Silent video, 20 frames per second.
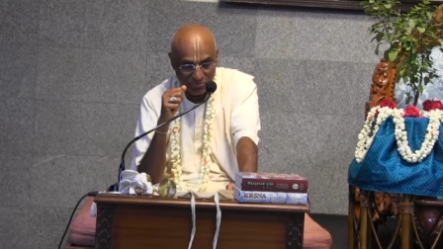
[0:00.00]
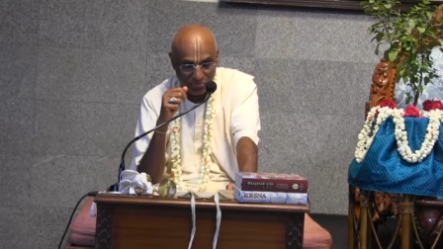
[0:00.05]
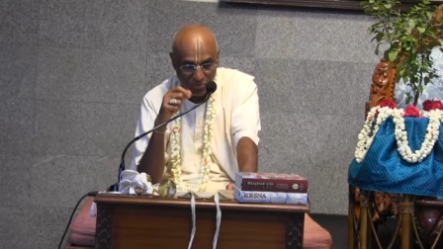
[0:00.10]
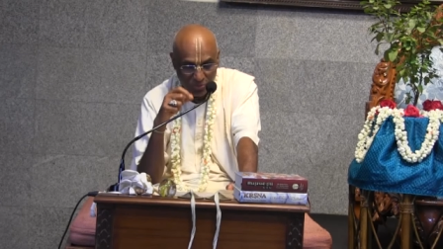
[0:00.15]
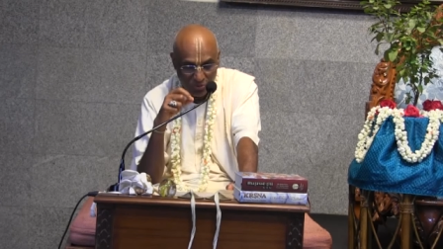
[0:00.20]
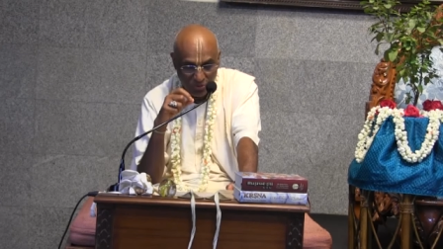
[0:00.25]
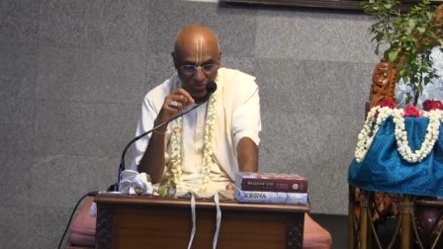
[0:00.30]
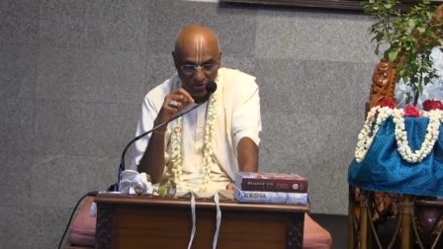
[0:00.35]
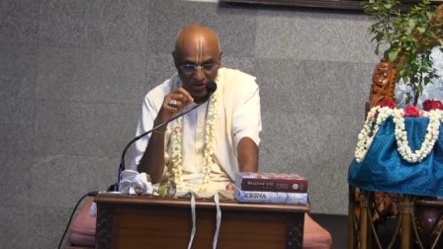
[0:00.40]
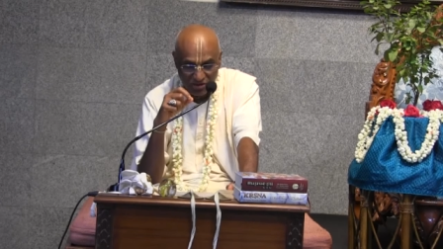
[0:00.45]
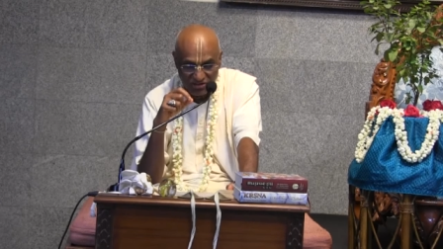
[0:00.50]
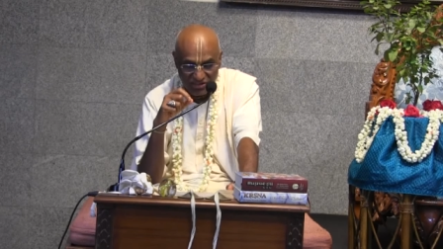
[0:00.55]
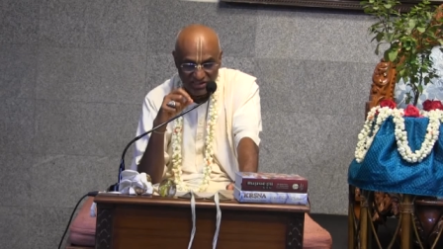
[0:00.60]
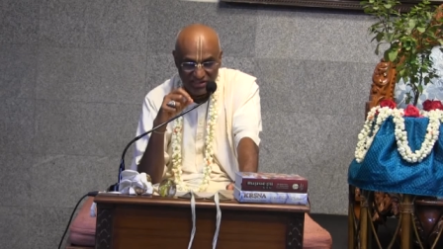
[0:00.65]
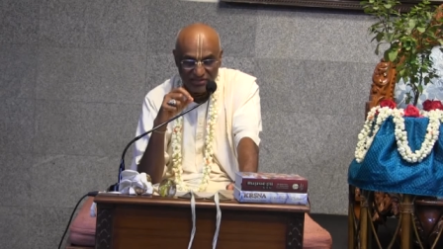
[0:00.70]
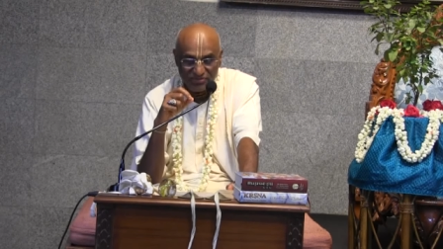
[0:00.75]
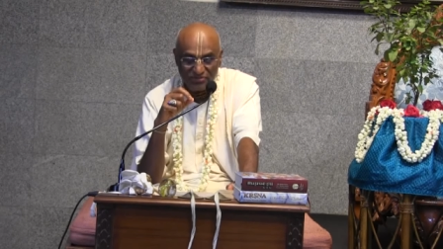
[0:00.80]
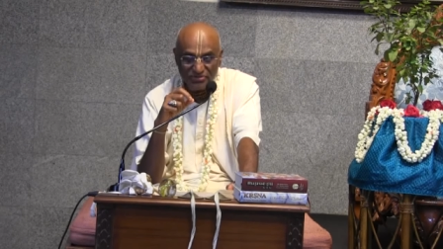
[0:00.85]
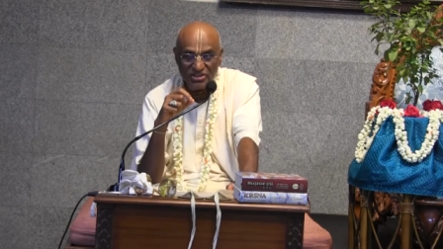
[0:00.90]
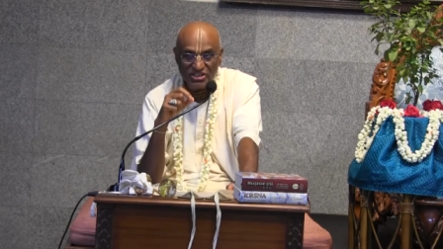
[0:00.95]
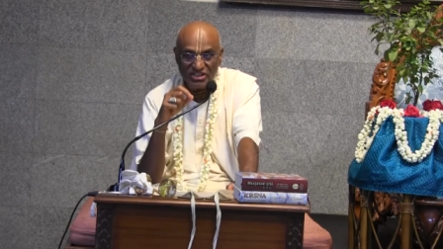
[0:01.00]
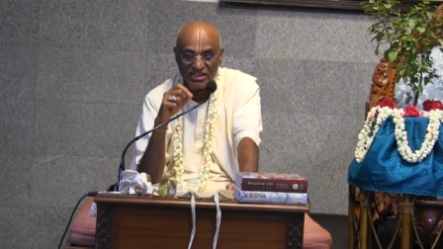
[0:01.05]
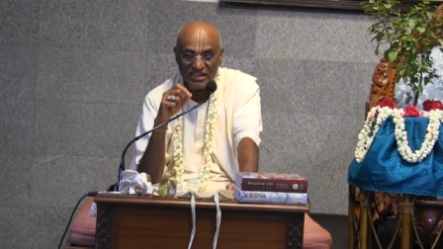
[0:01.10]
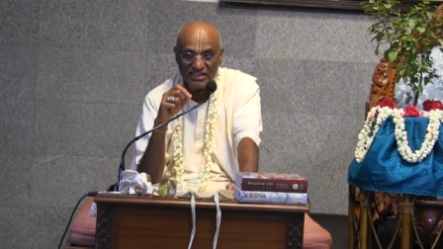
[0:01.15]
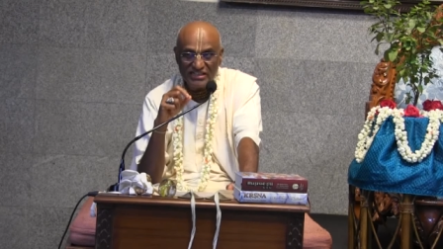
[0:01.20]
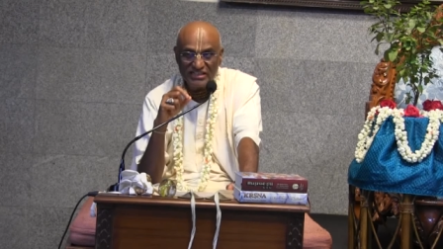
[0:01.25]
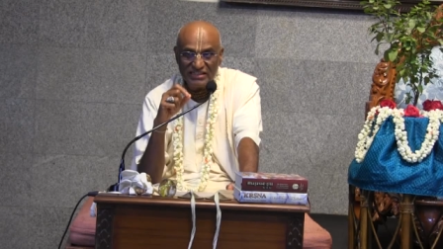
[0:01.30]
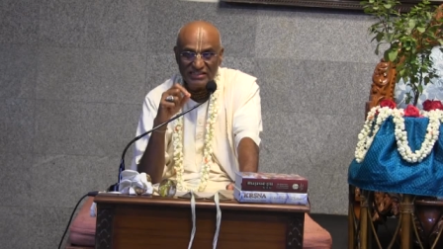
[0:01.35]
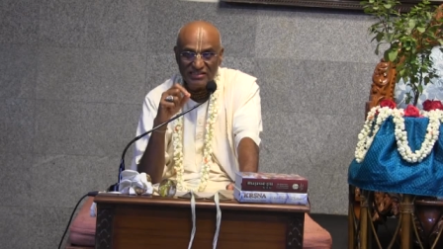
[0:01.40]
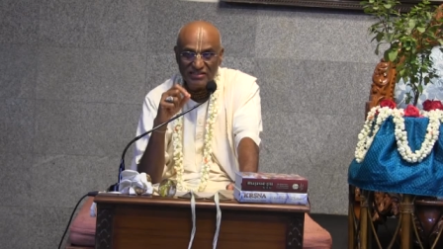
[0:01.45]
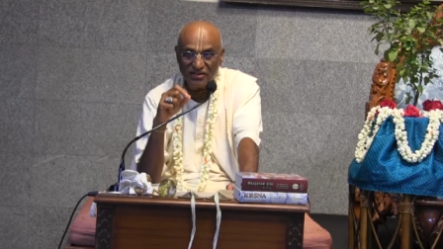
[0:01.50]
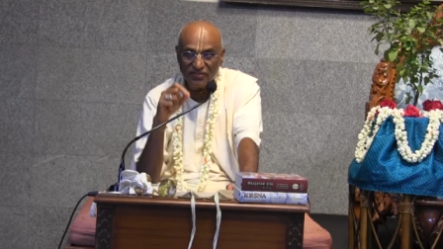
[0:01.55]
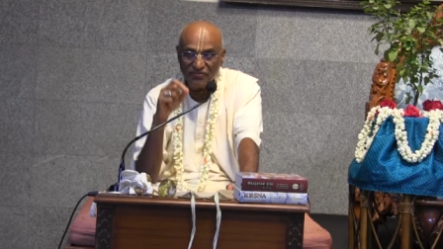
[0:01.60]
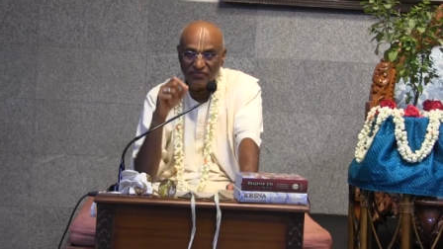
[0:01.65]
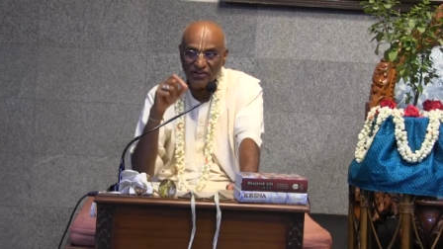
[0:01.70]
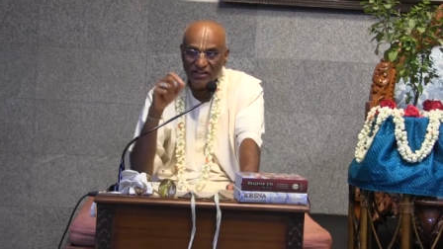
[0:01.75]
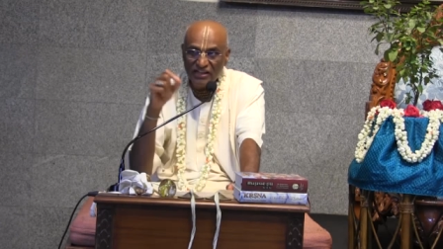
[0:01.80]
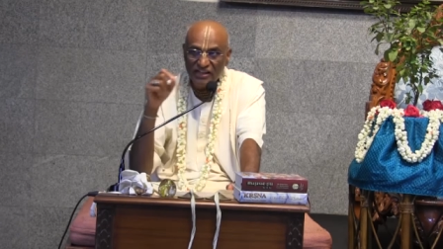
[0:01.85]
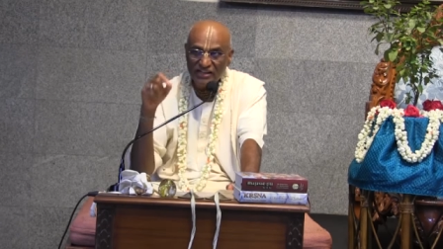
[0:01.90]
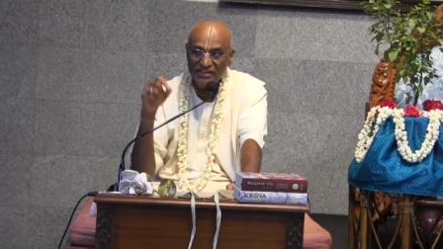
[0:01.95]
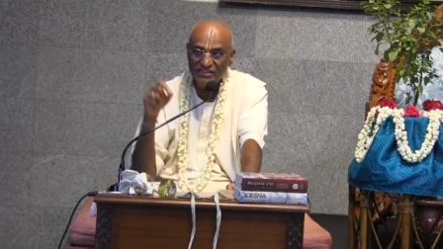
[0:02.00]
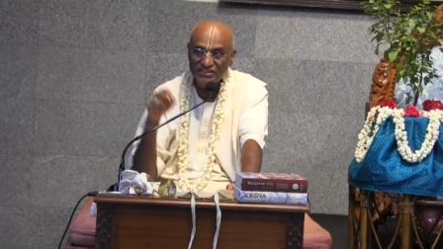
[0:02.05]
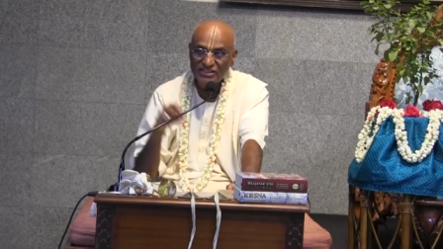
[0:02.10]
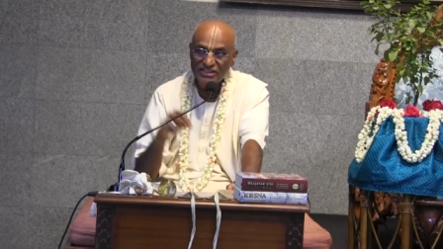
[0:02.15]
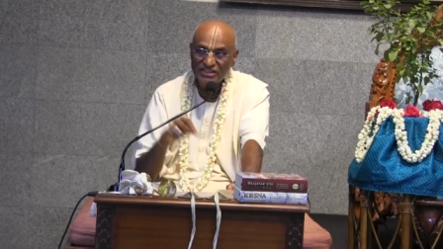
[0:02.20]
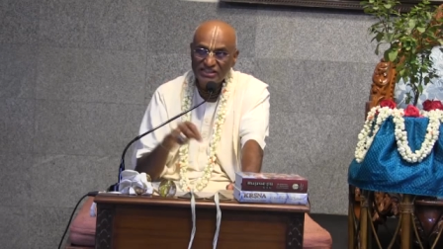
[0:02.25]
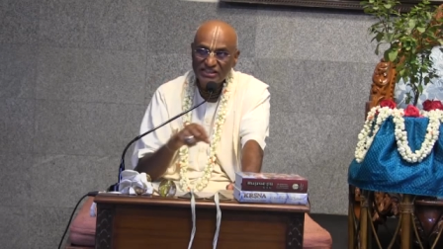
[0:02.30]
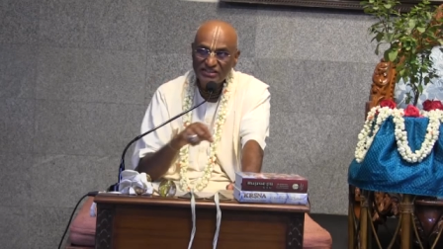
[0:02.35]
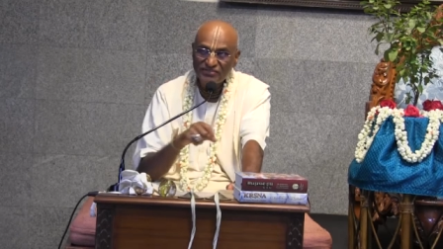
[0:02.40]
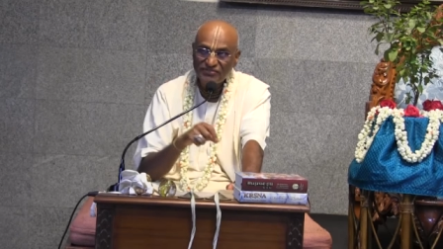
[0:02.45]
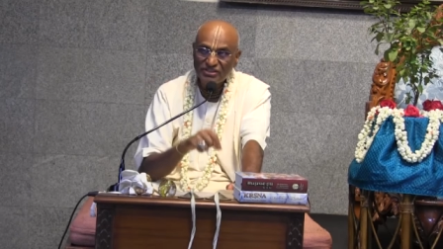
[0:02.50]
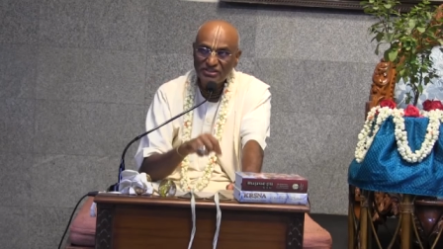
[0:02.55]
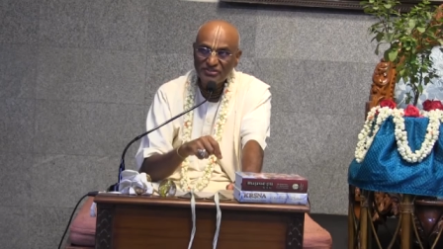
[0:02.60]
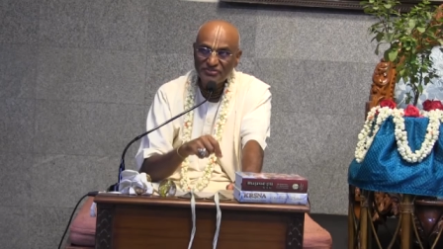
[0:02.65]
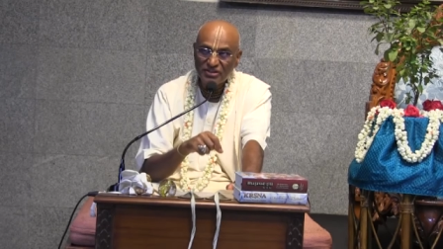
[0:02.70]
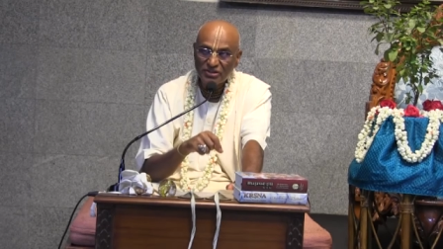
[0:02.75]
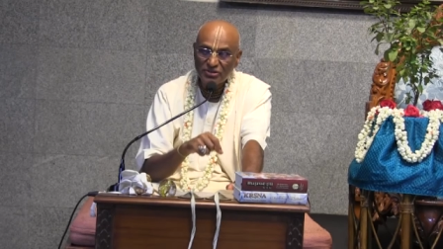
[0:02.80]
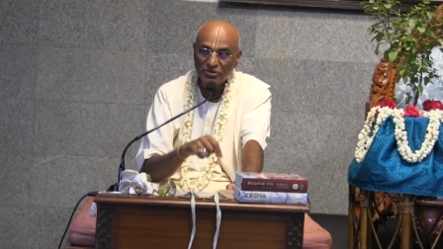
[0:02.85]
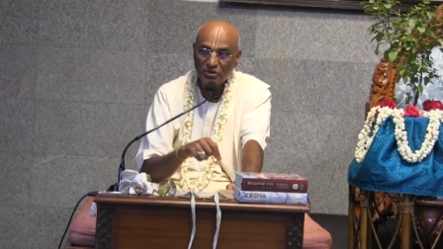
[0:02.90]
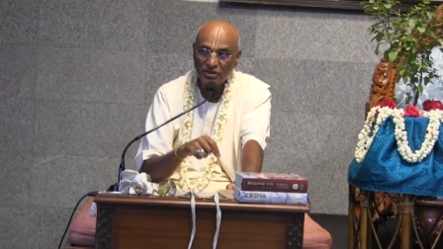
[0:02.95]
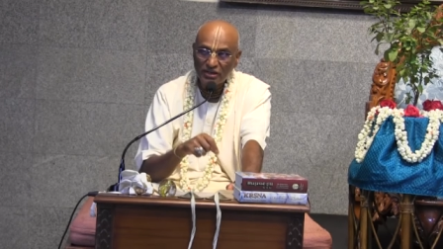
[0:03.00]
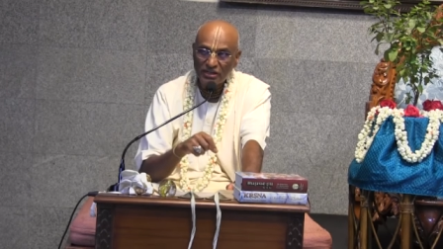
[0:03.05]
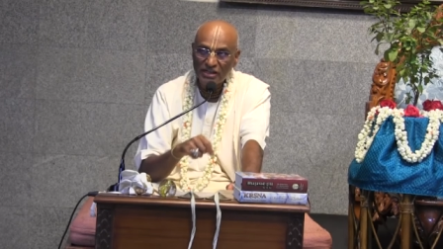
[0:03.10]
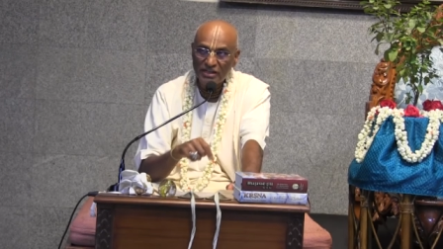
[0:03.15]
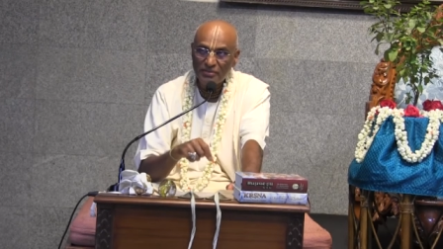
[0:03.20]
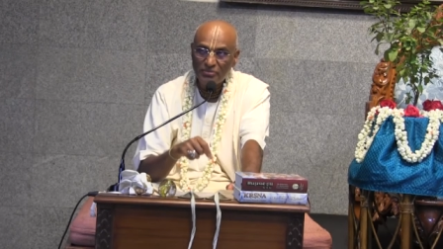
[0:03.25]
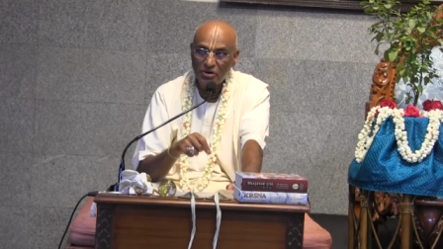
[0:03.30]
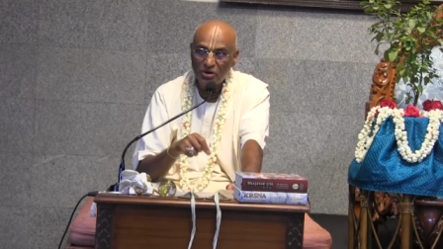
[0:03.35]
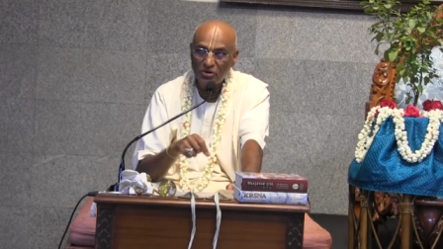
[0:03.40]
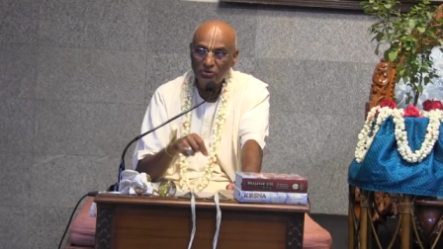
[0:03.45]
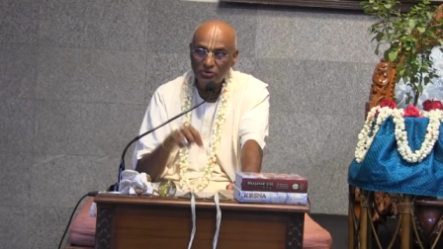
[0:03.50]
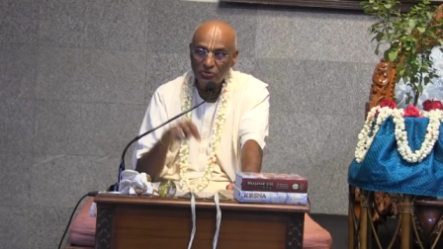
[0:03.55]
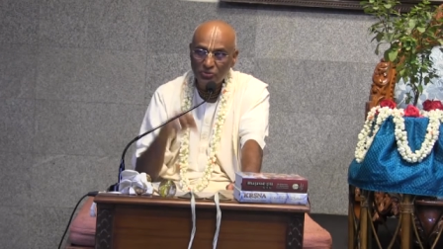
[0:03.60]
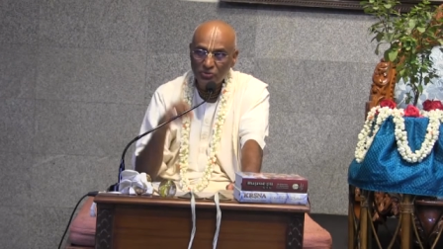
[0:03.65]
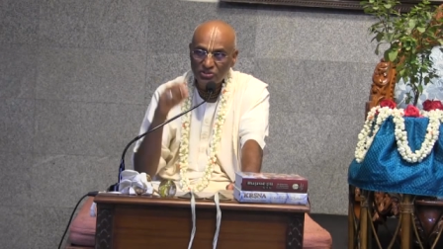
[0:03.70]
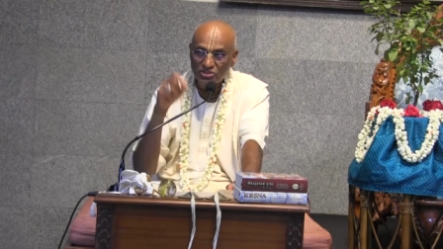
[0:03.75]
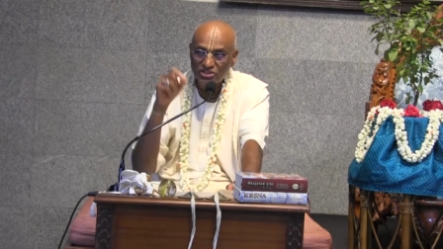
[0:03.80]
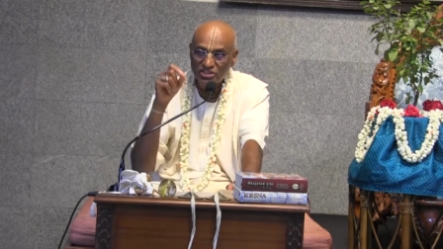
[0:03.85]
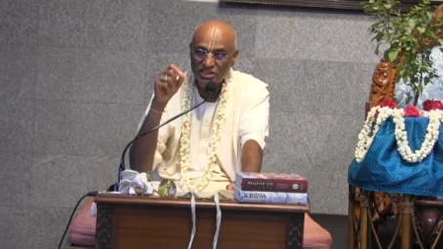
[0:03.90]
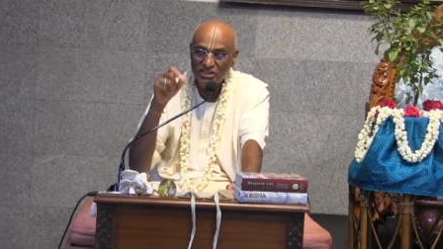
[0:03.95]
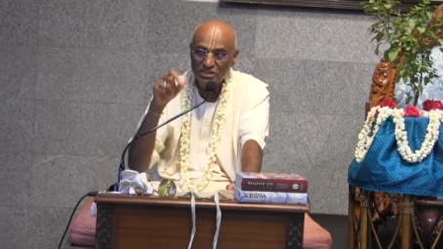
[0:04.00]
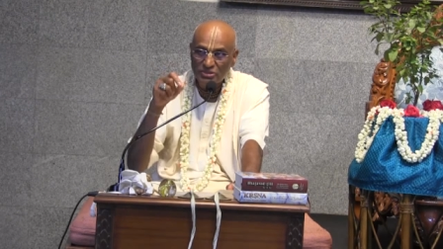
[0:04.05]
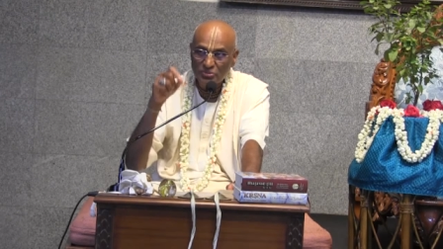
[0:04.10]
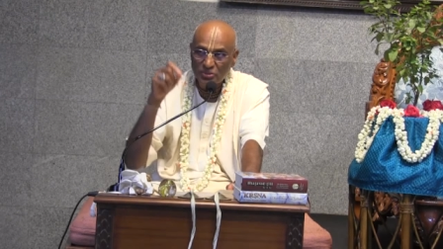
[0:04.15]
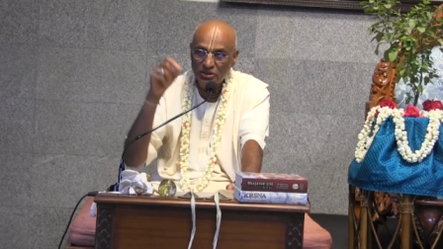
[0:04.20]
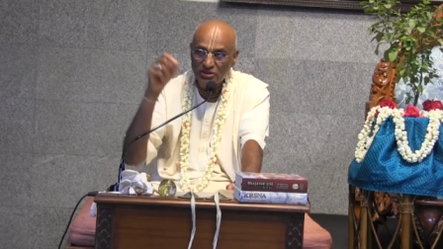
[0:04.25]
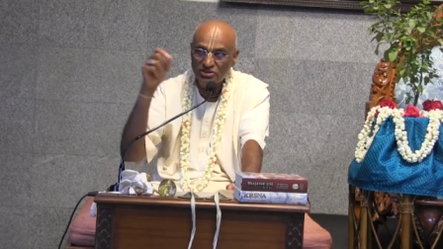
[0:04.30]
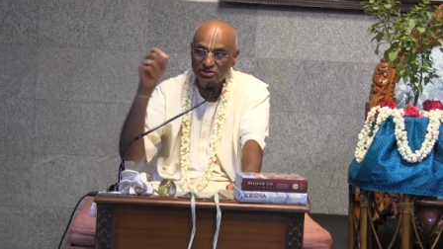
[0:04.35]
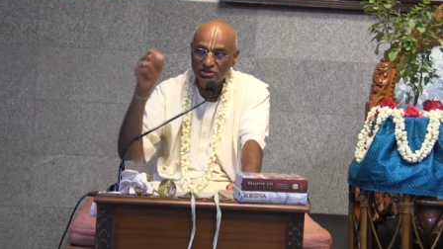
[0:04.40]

progressive stages of realization which we are talking about stage 1,